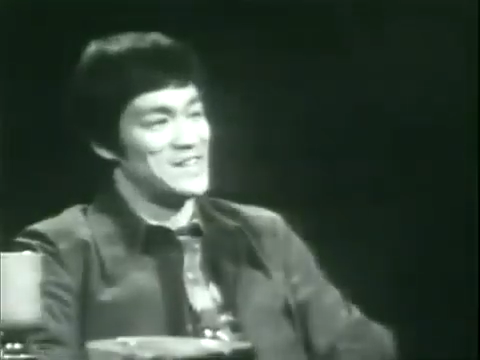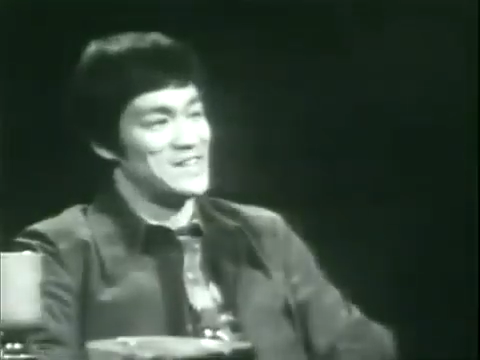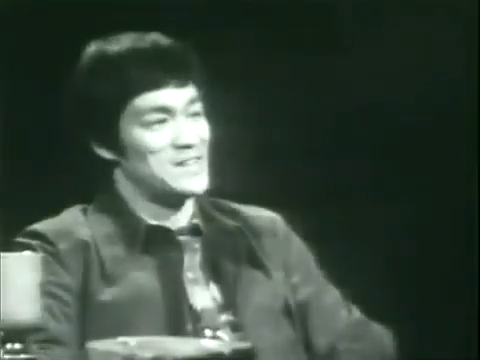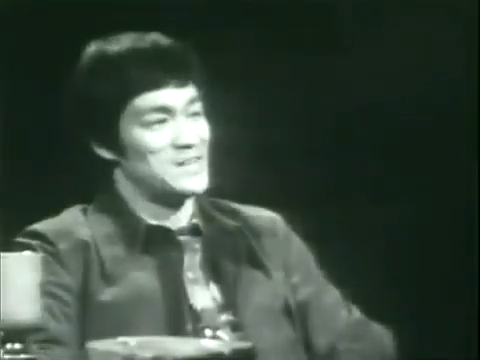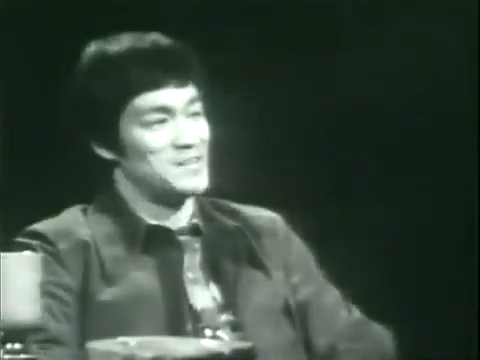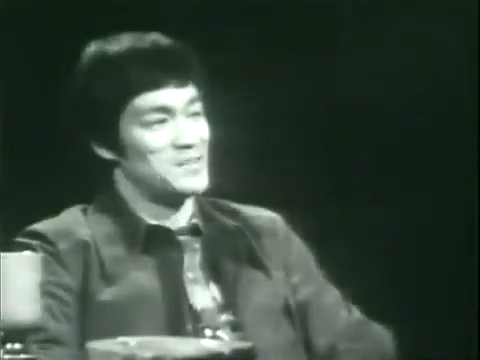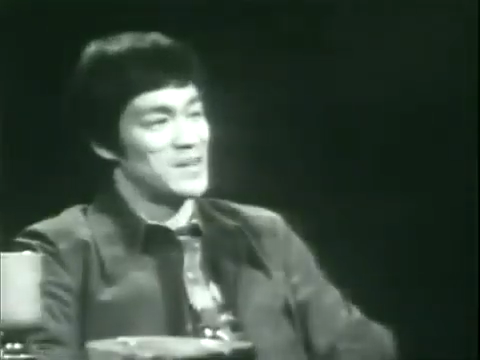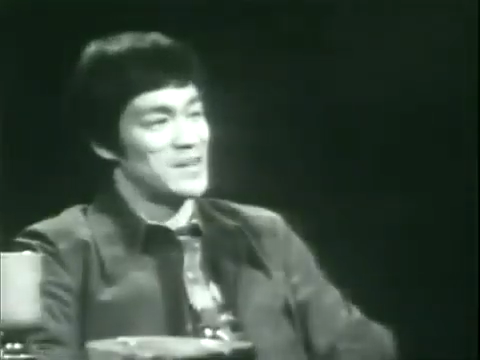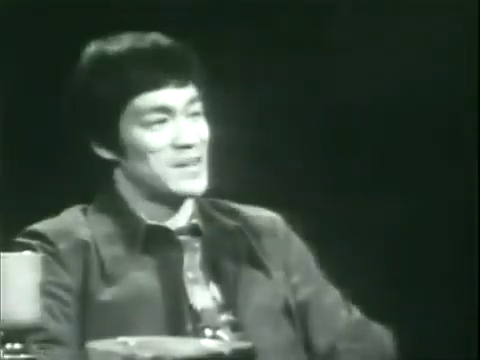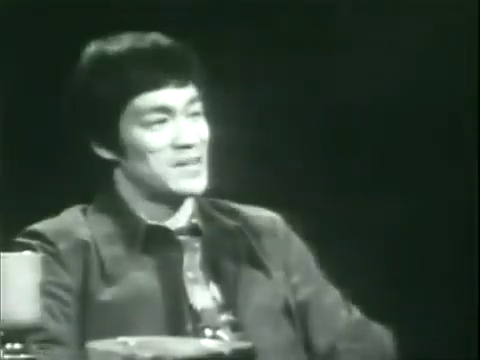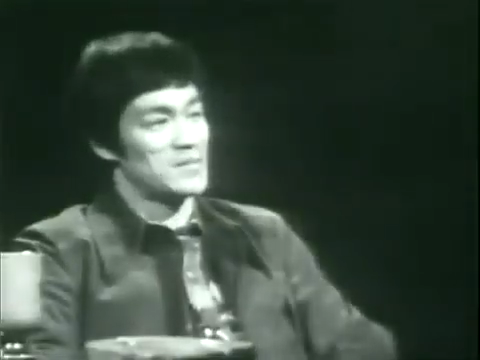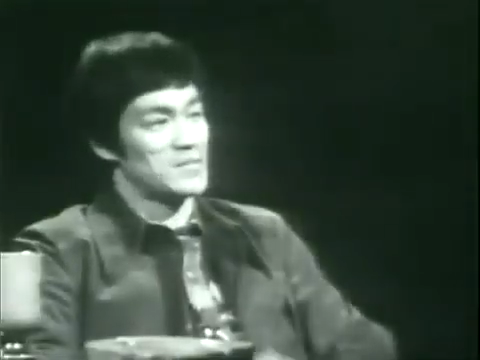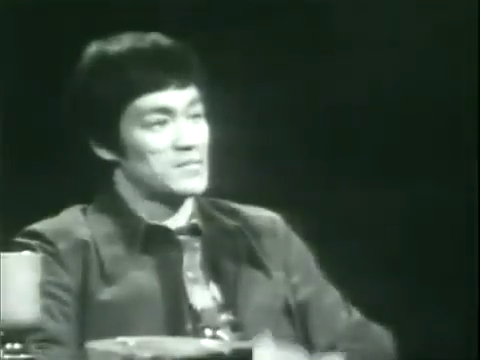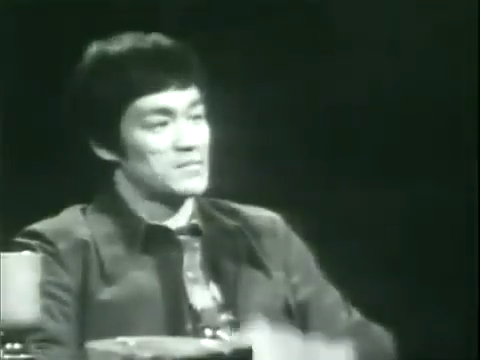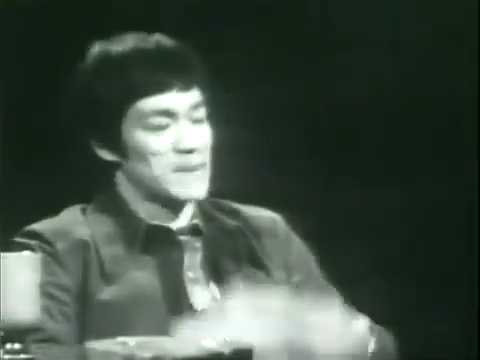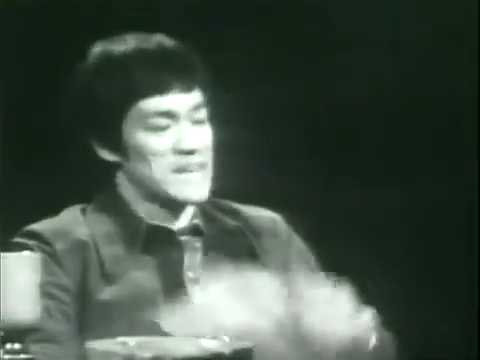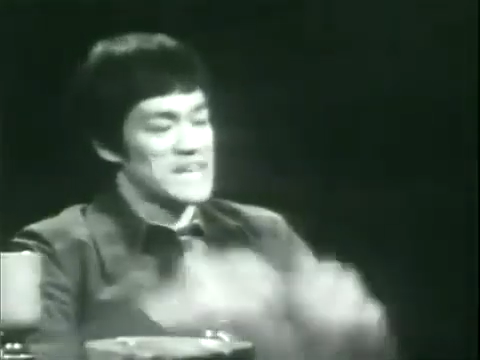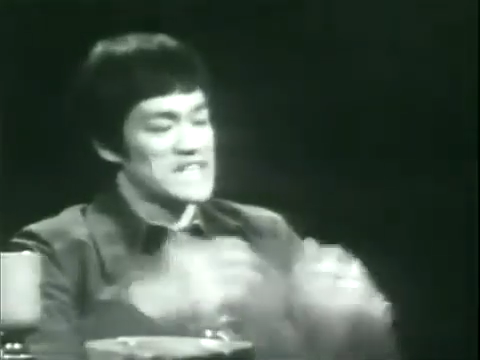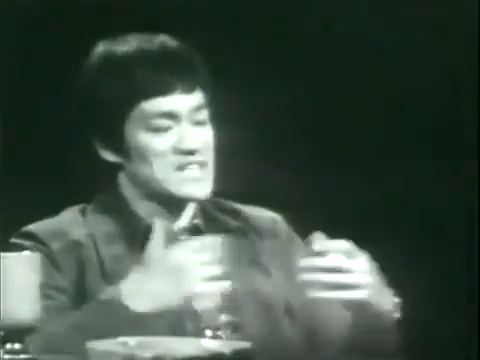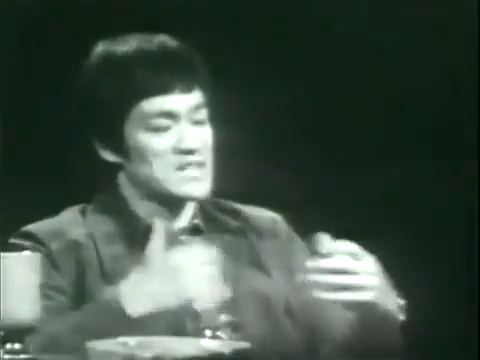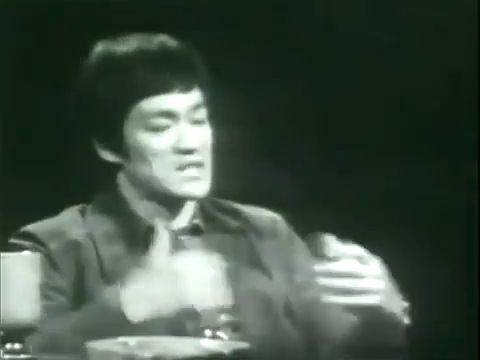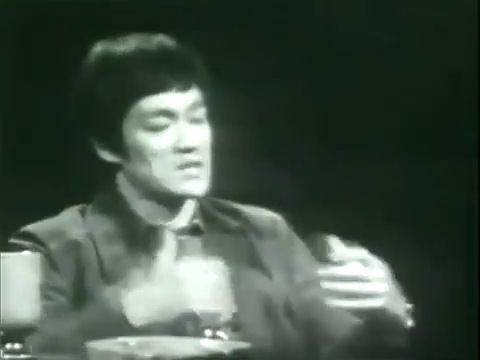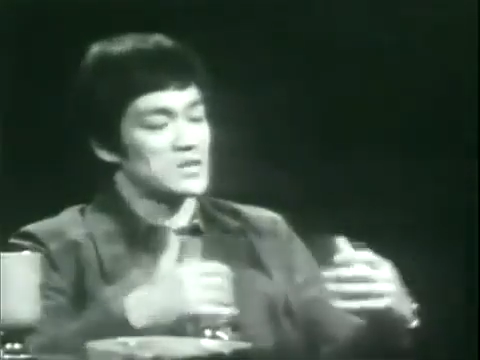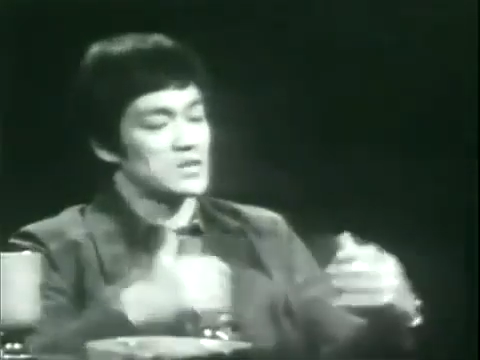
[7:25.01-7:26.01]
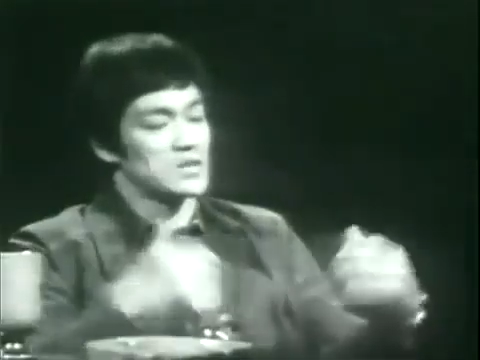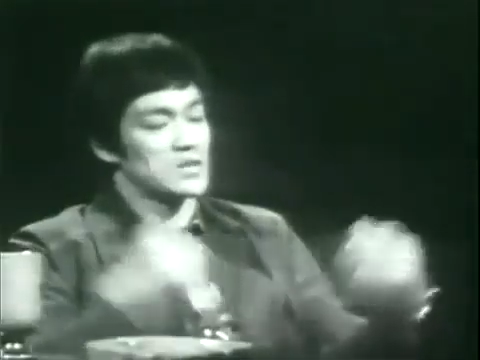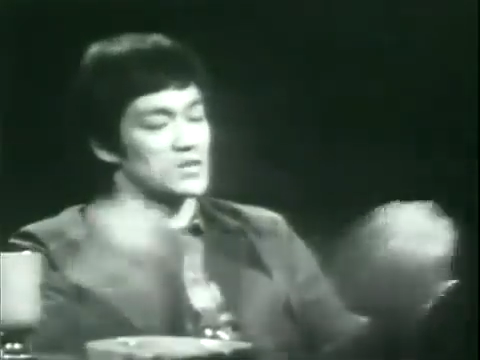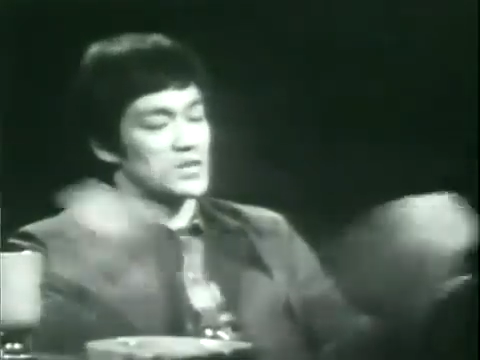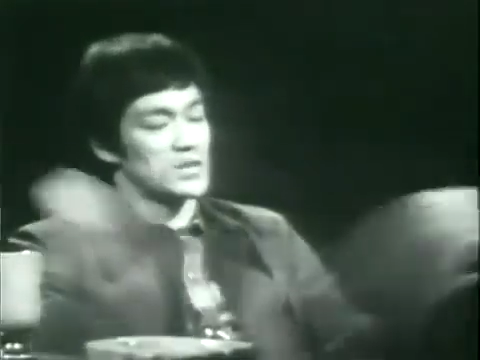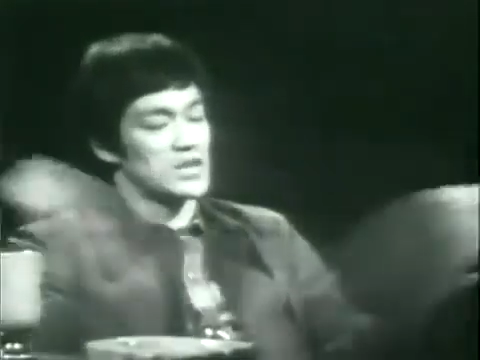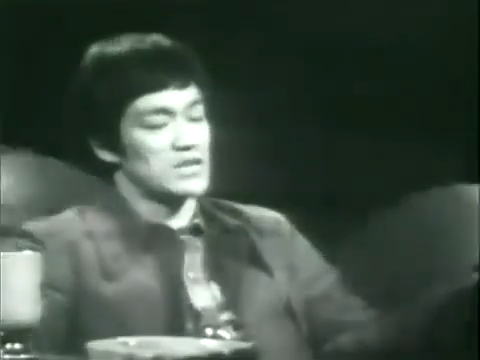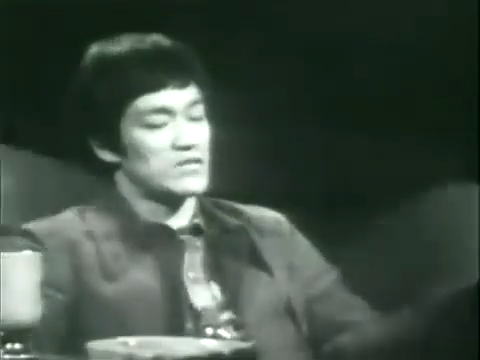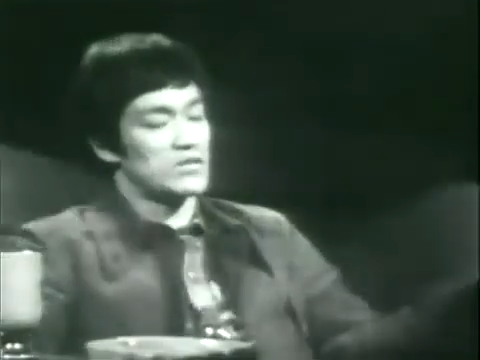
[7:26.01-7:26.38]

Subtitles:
But basically, we